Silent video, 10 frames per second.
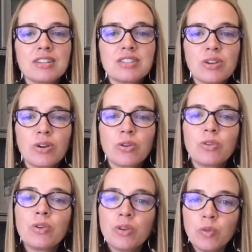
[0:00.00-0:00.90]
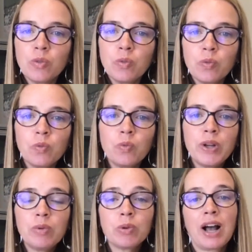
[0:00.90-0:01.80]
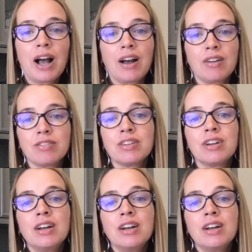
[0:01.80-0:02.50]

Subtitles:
So we will have